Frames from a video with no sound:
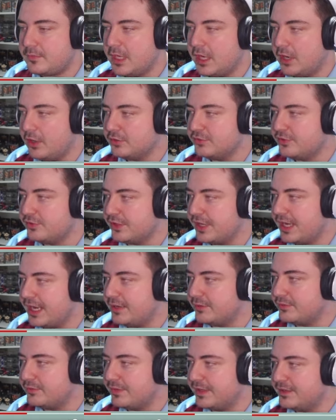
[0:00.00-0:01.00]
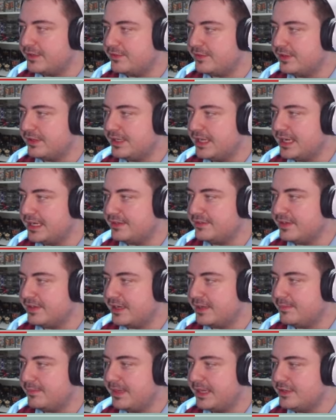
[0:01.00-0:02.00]
alternate outfits and
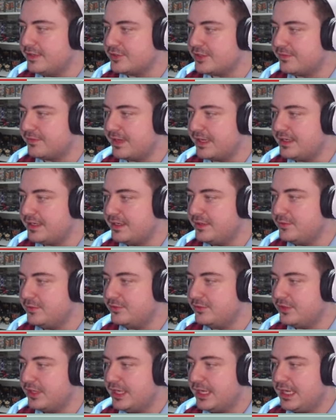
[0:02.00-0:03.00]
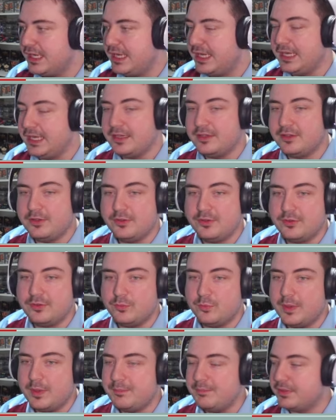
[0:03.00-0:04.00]
nighttime major venues,
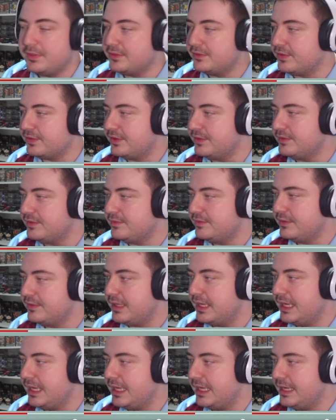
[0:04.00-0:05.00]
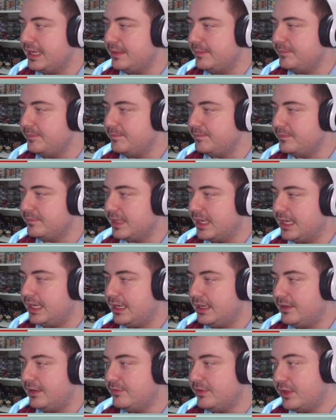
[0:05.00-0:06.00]
including Wimbledon, um,
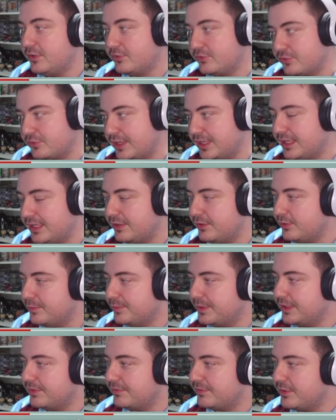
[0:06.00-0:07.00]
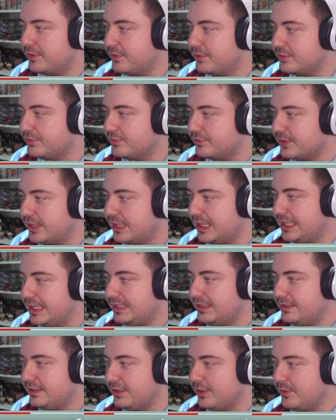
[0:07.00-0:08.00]
the Australian Open, of course, uh,
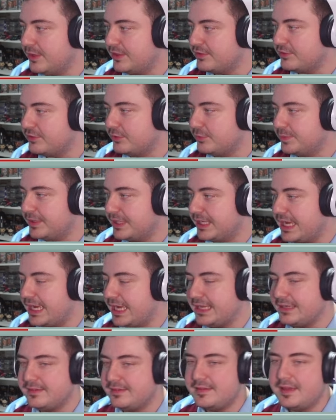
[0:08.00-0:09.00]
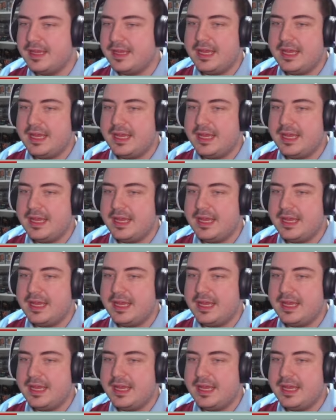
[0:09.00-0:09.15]
U S Open, and